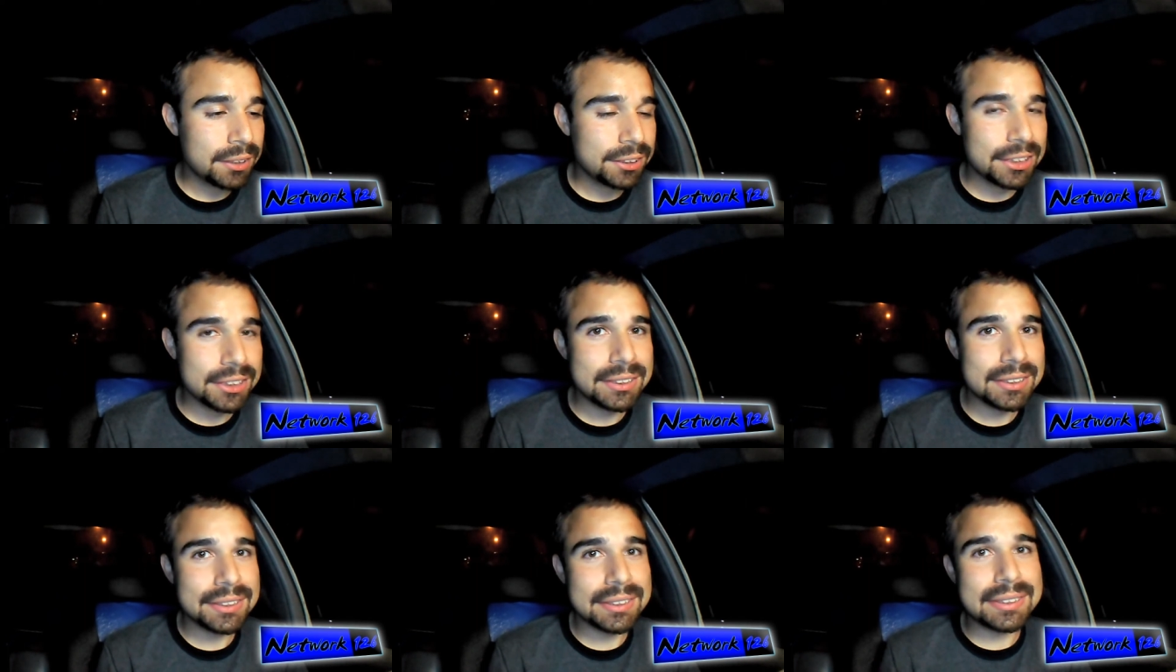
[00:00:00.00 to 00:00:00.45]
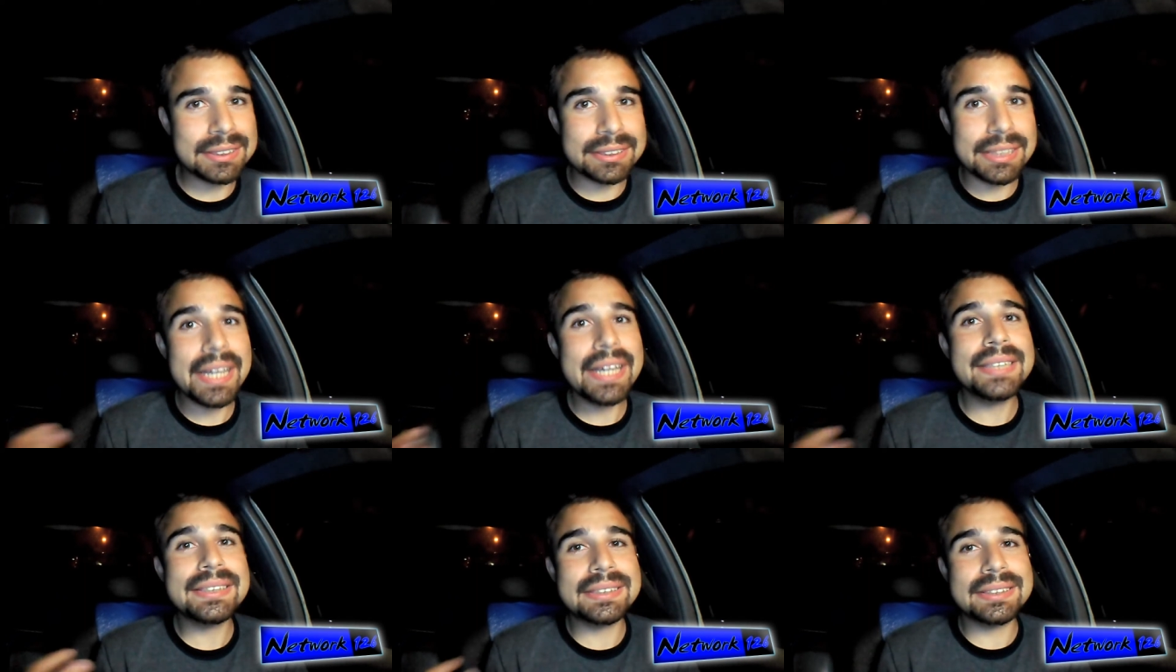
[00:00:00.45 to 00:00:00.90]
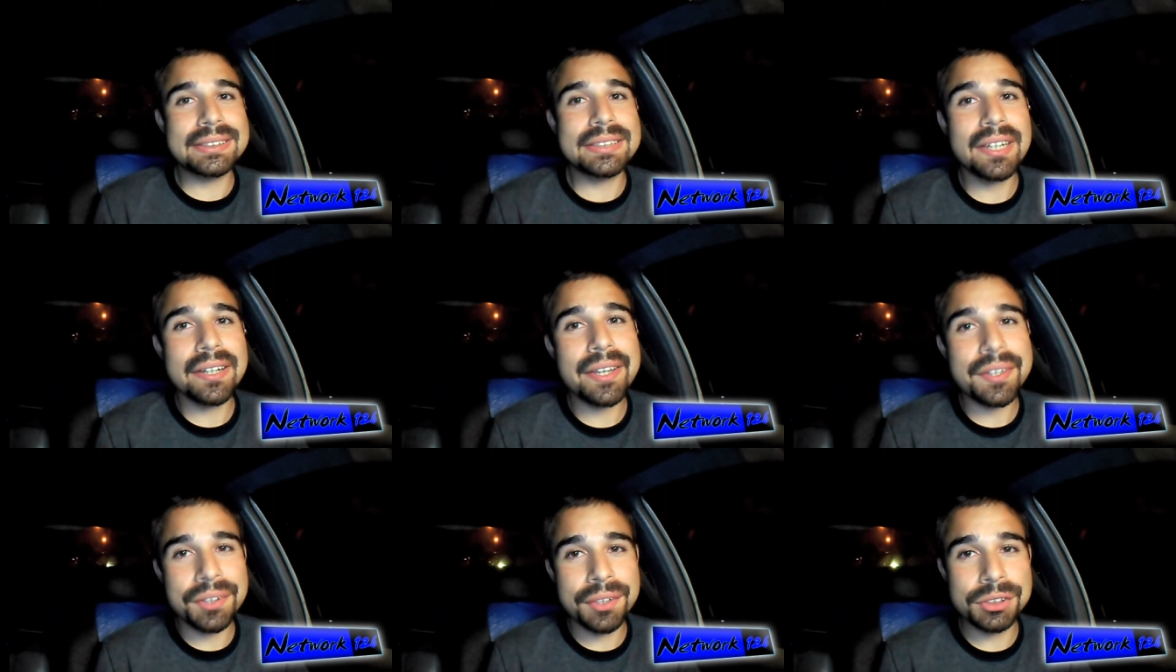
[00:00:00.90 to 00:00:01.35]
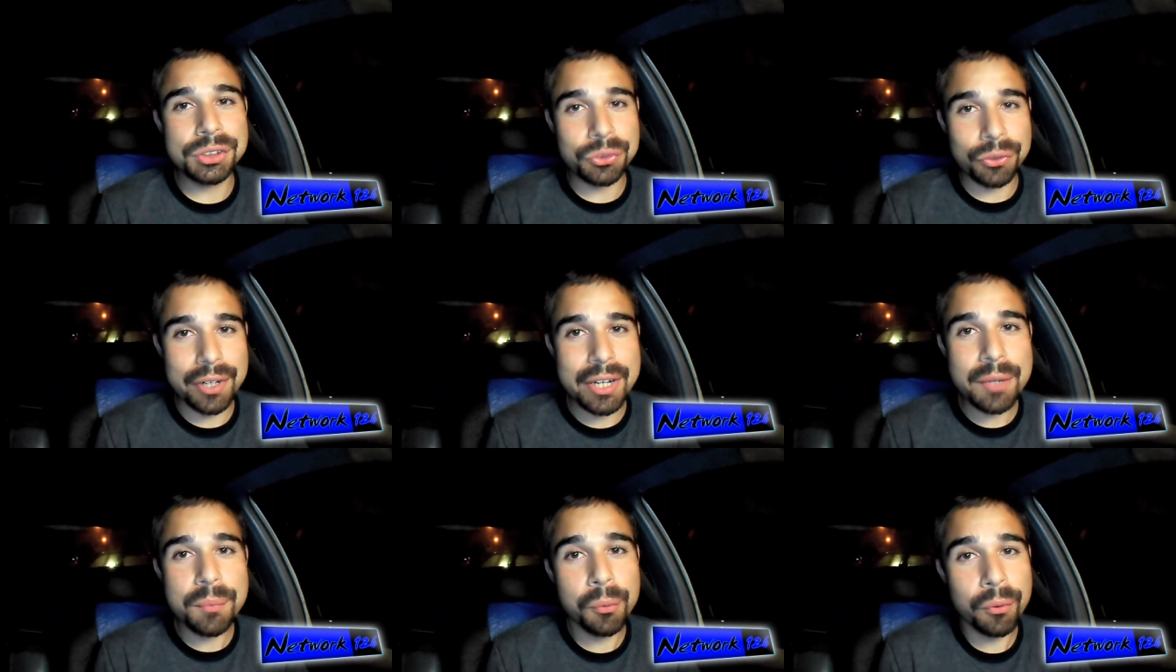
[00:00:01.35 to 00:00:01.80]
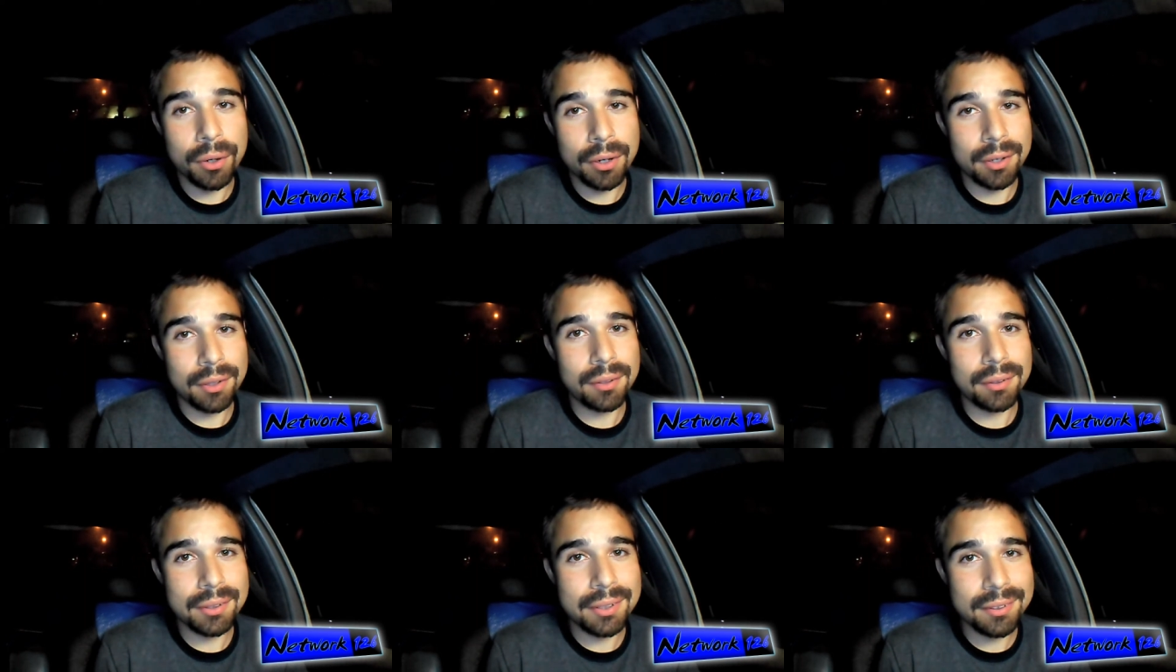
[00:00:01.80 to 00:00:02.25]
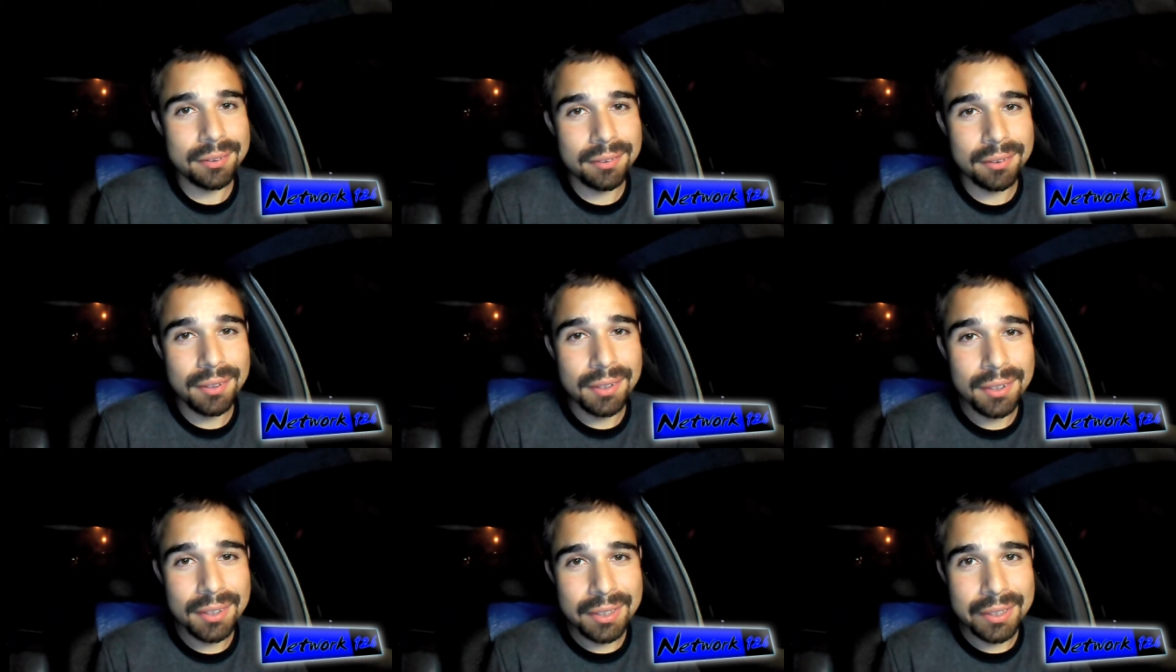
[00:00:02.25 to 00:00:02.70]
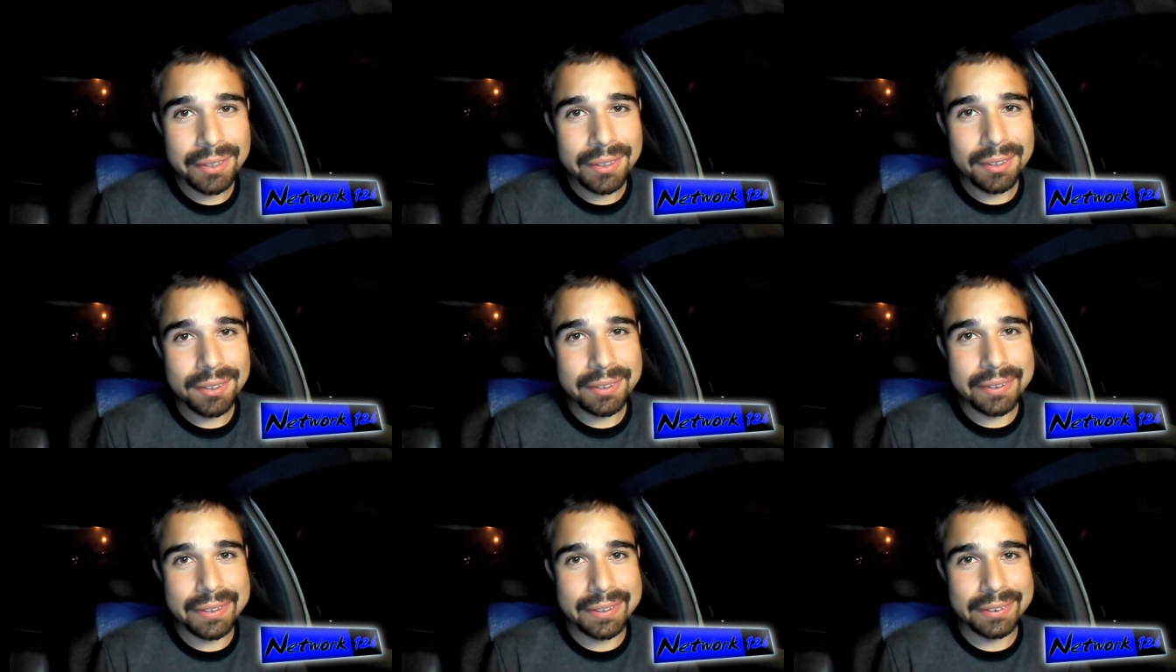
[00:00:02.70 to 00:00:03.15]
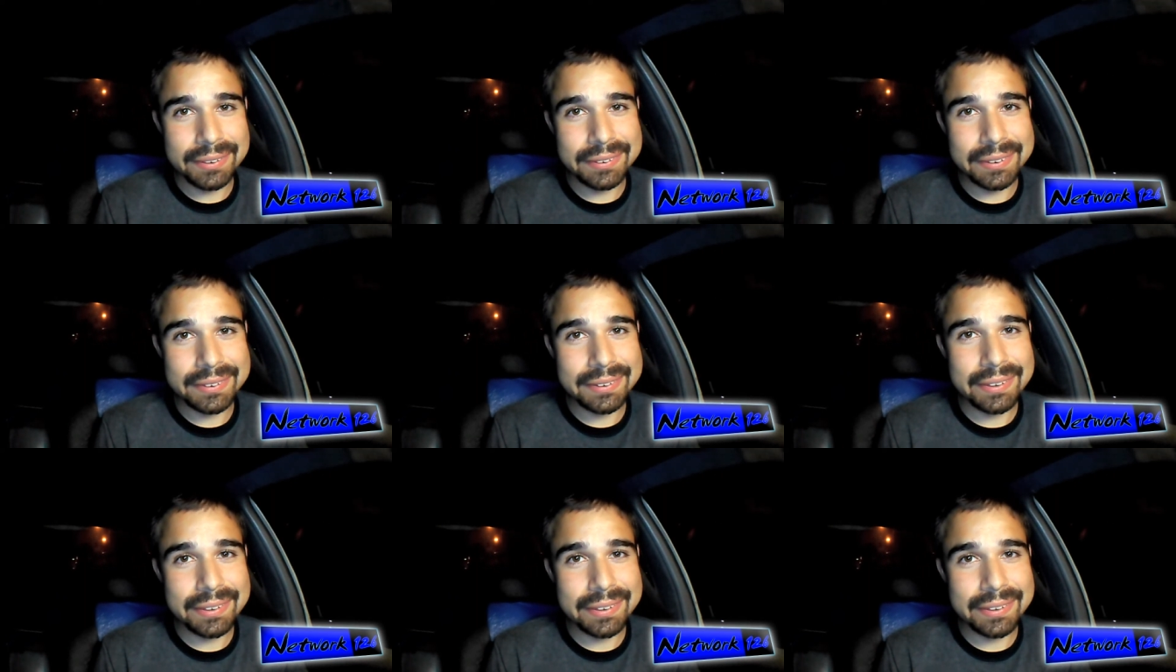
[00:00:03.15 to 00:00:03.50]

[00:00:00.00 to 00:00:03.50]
just to stay stuck in the dream world. Because